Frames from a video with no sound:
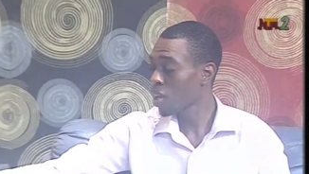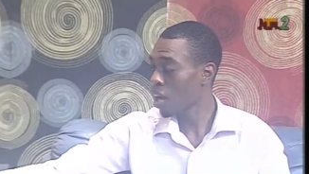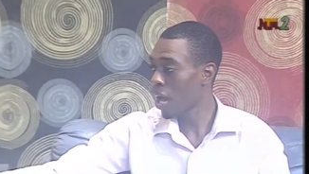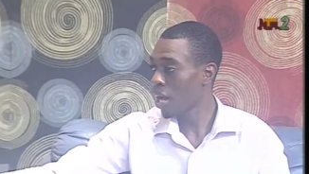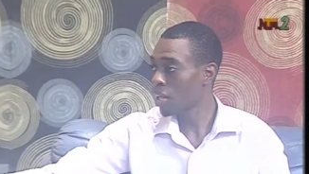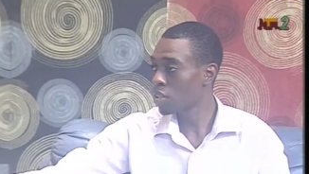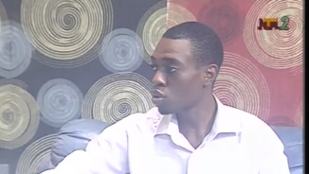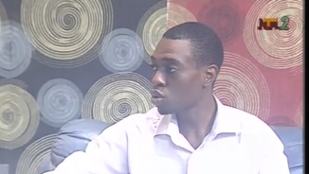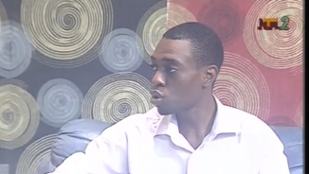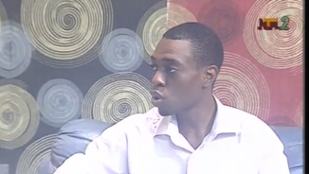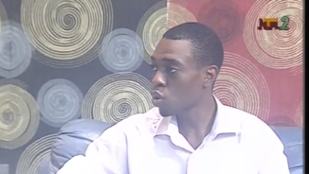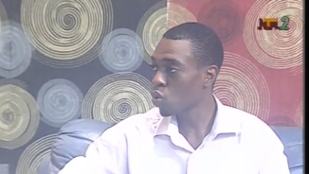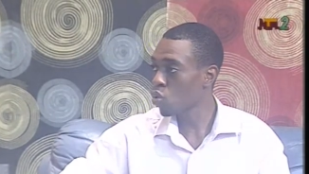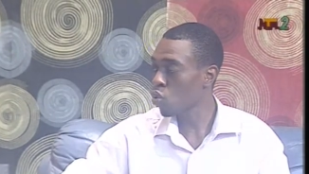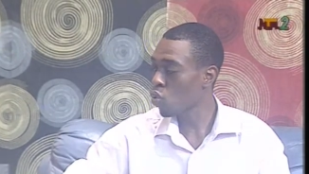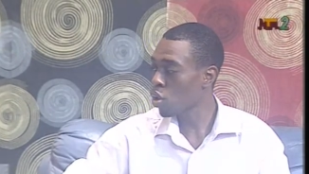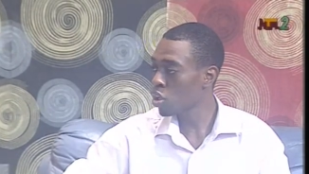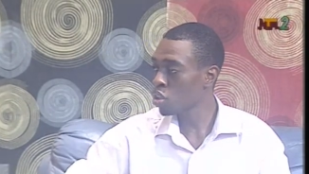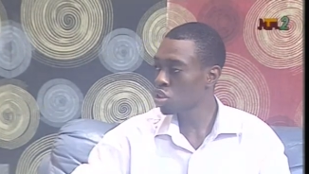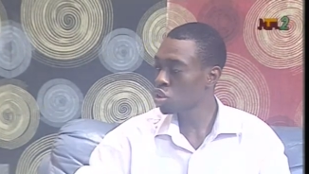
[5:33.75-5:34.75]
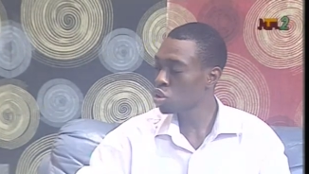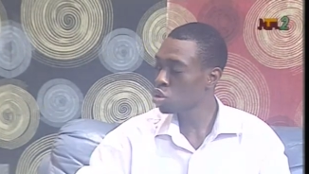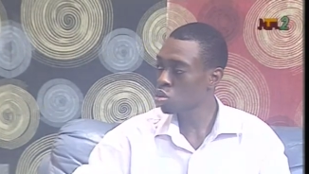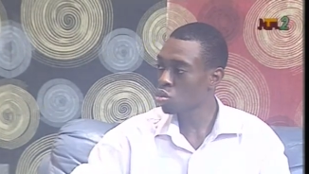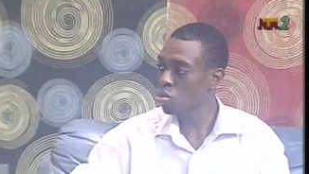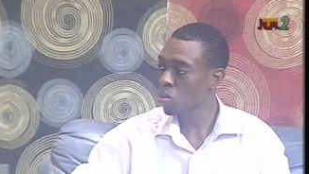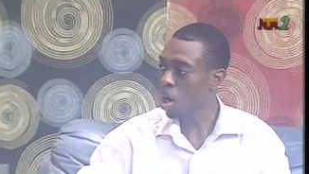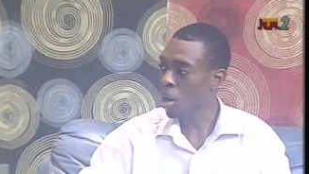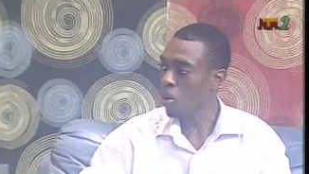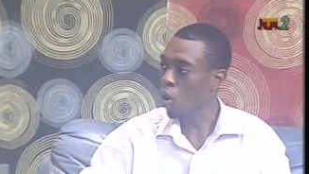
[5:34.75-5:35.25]
And so weren't
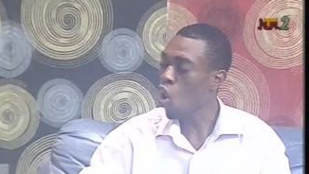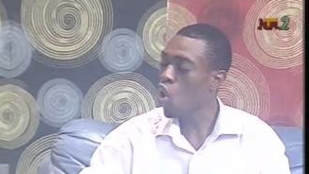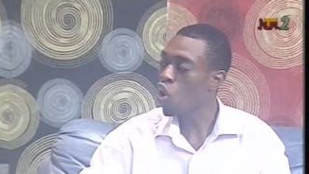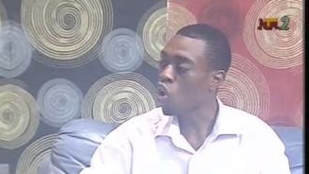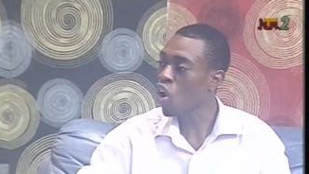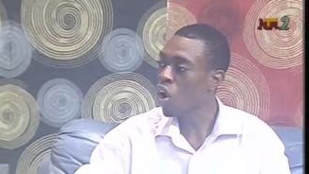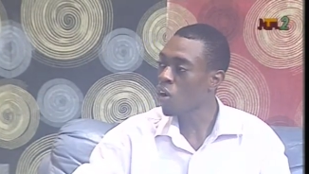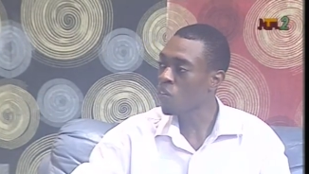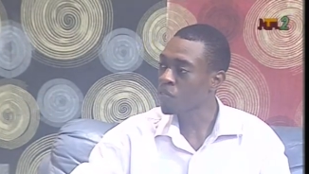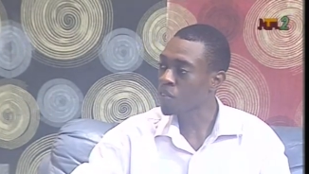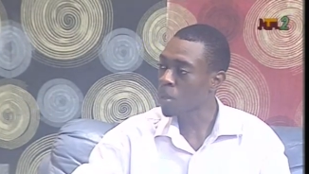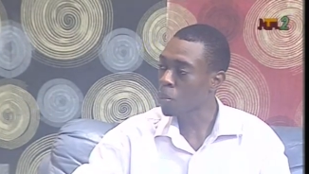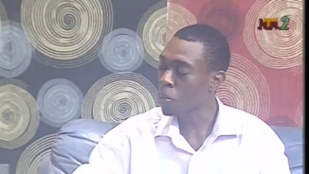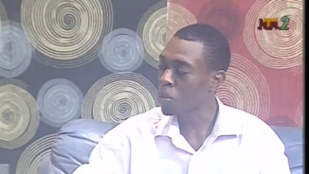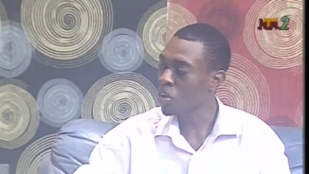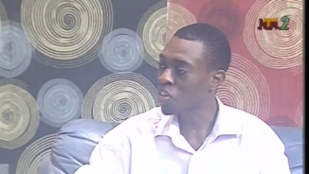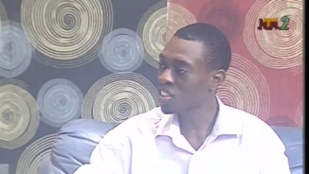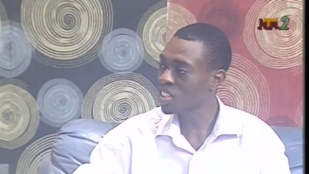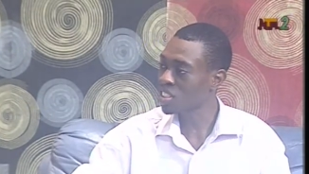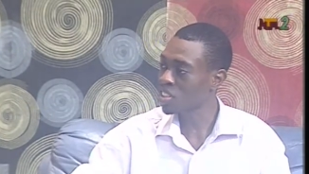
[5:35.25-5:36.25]
you uh, uncomfortable because